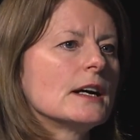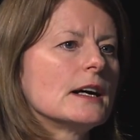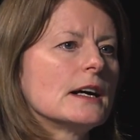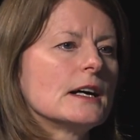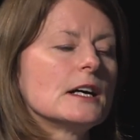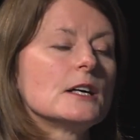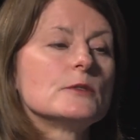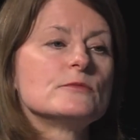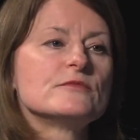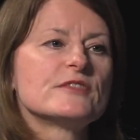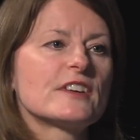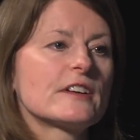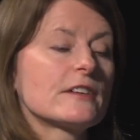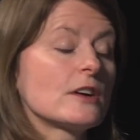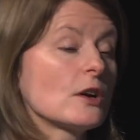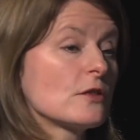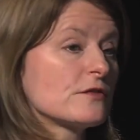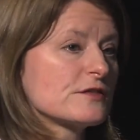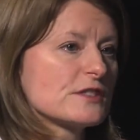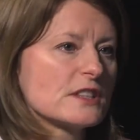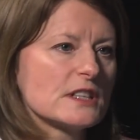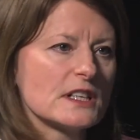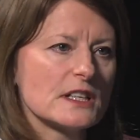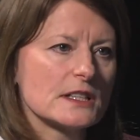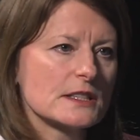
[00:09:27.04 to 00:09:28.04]
Very
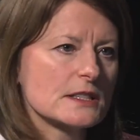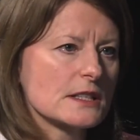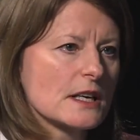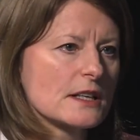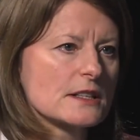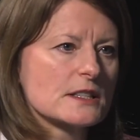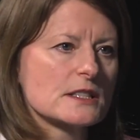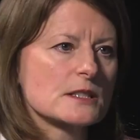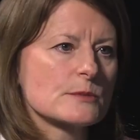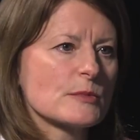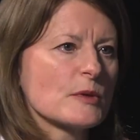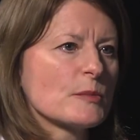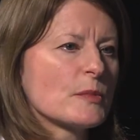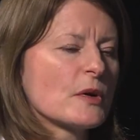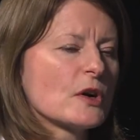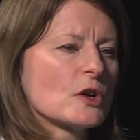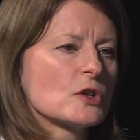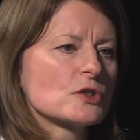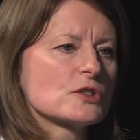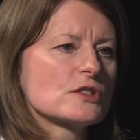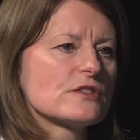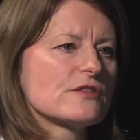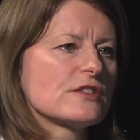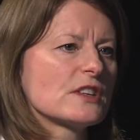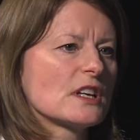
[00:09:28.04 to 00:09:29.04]
often it tends to be
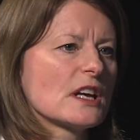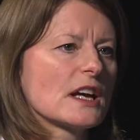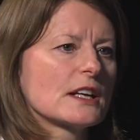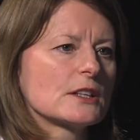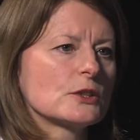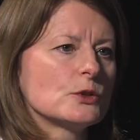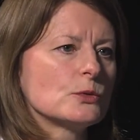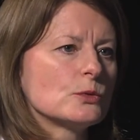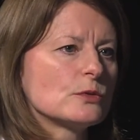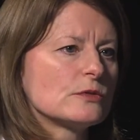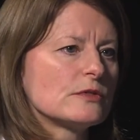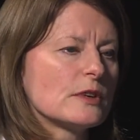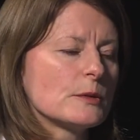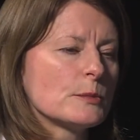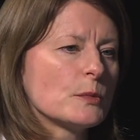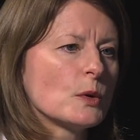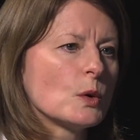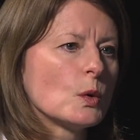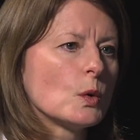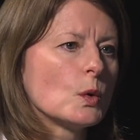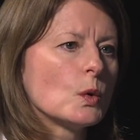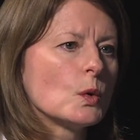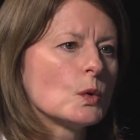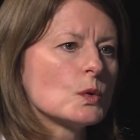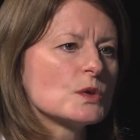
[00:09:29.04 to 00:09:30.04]
part of the annual
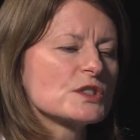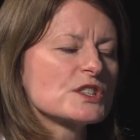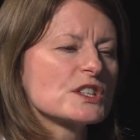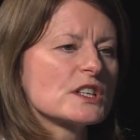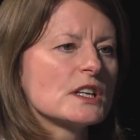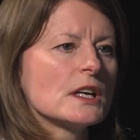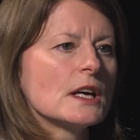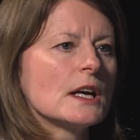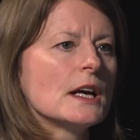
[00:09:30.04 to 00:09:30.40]
report.